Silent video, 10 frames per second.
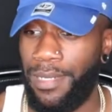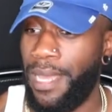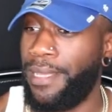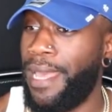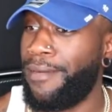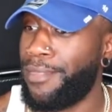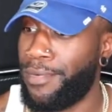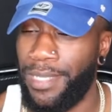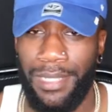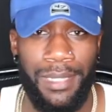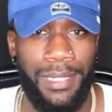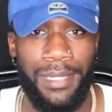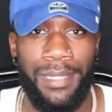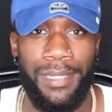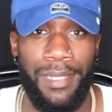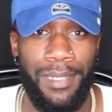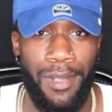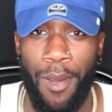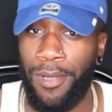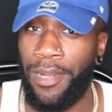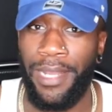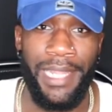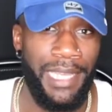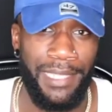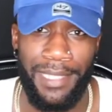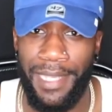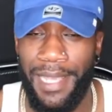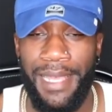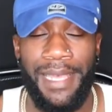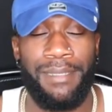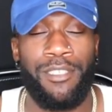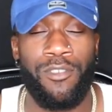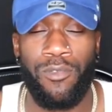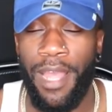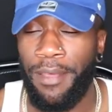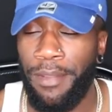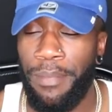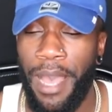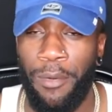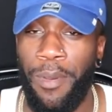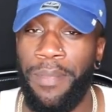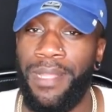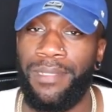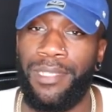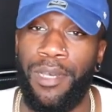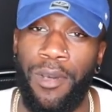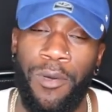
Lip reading: Now you have three sisters, a daughter, a niece, surrounded by women. So